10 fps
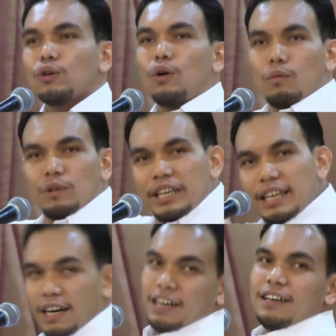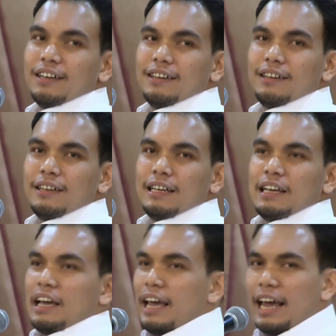So here,
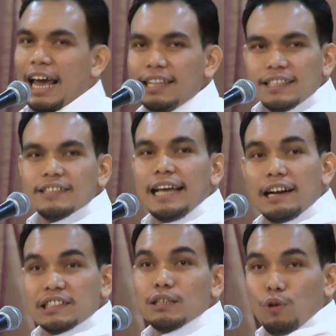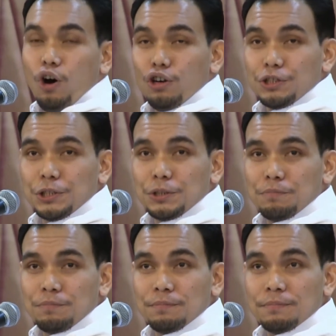anti-terrorism laws.